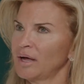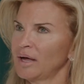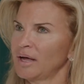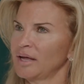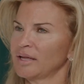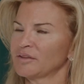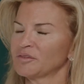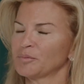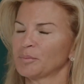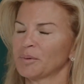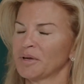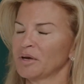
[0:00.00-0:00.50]

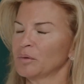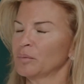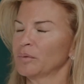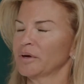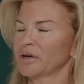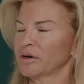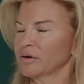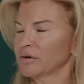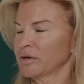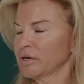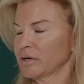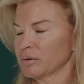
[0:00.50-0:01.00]
It's been a
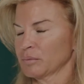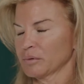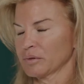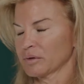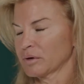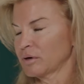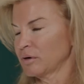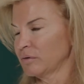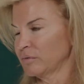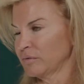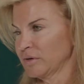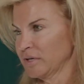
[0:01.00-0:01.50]
weird year with
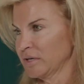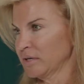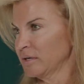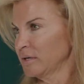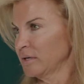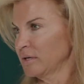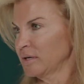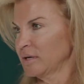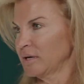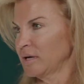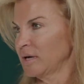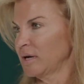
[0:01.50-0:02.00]

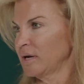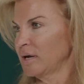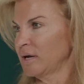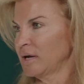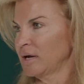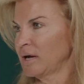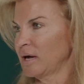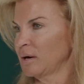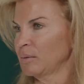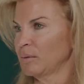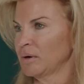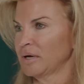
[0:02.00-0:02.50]
COVID.
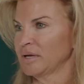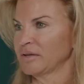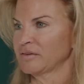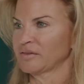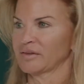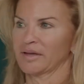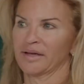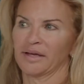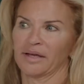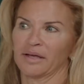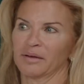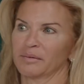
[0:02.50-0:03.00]
I want to
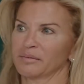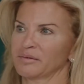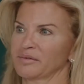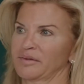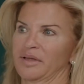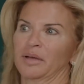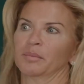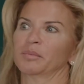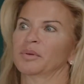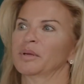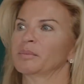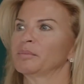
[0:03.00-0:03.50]
say
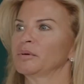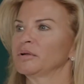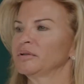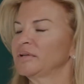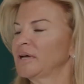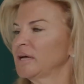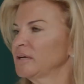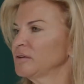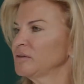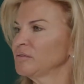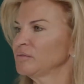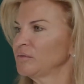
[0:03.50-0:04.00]
send people
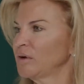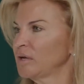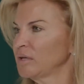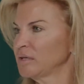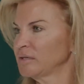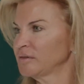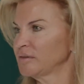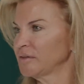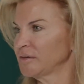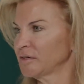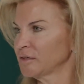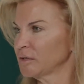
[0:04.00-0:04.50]
down to
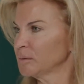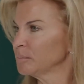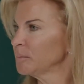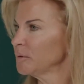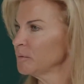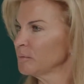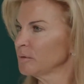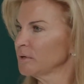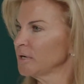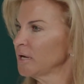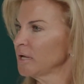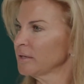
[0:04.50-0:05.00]
volunteer,
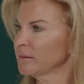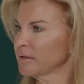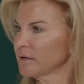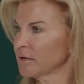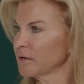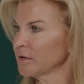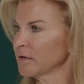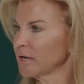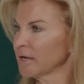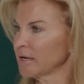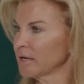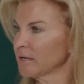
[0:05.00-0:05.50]
but we're not
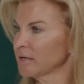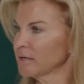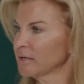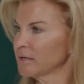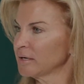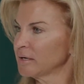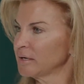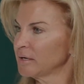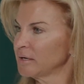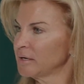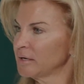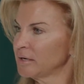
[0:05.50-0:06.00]
there
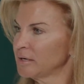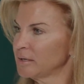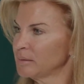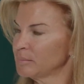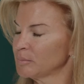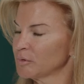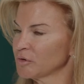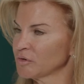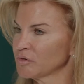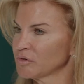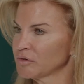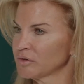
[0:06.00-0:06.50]
yet.
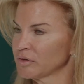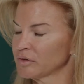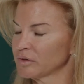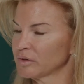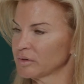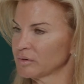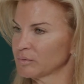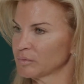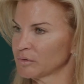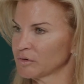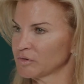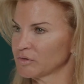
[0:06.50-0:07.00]
We're
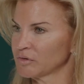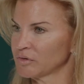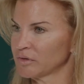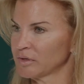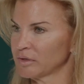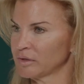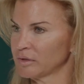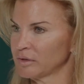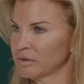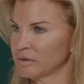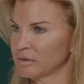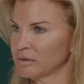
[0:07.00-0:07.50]

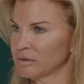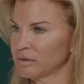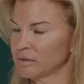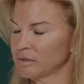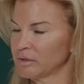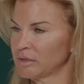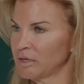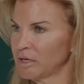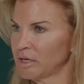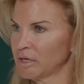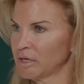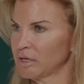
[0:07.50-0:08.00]
still
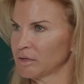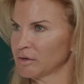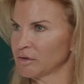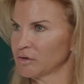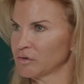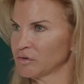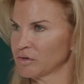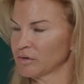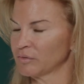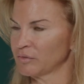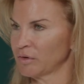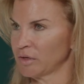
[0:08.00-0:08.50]
not
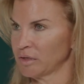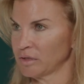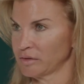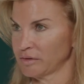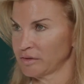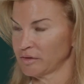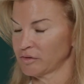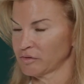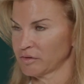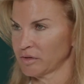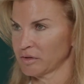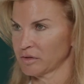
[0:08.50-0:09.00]
using
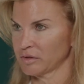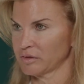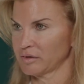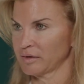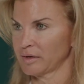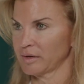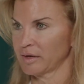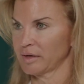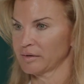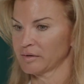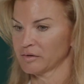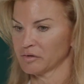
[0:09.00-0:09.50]
volunteers
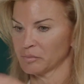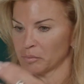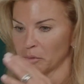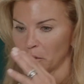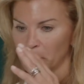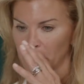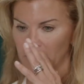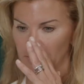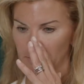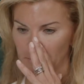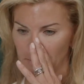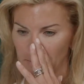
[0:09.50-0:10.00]
at this
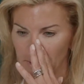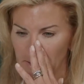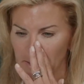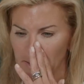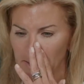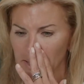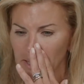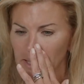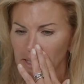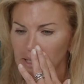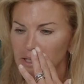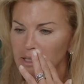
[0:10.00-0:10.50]
moment. But
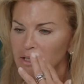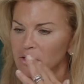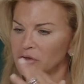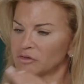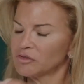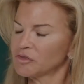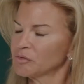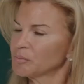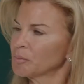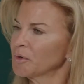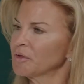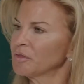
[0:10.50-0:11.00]

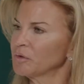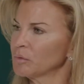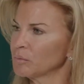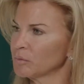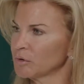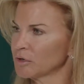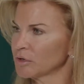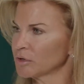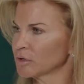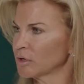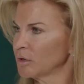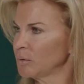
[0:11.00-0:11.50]
just spread the
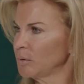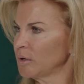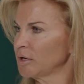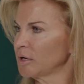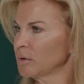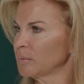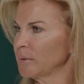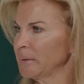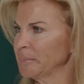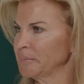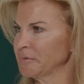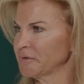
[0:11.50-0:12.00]
word. Go on
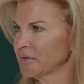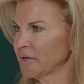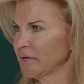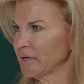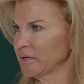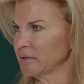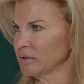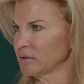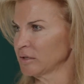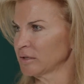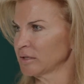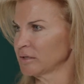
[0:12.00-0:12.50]
our
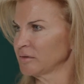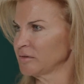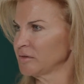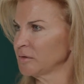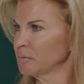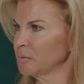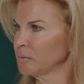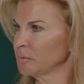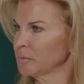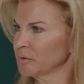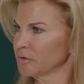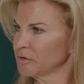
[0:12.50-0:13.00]
website, look and
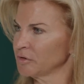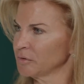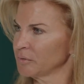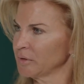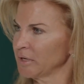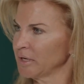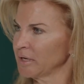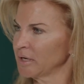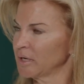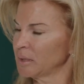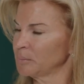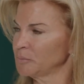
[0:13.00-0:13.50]
see what we're
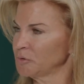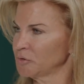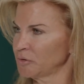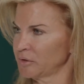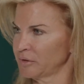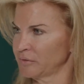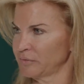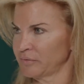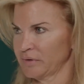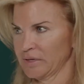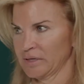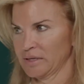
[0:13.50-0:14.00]
doing. Come to
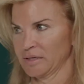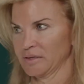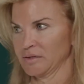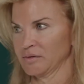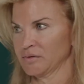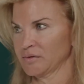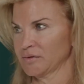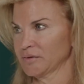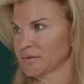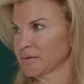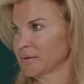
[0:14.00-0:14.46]
our events.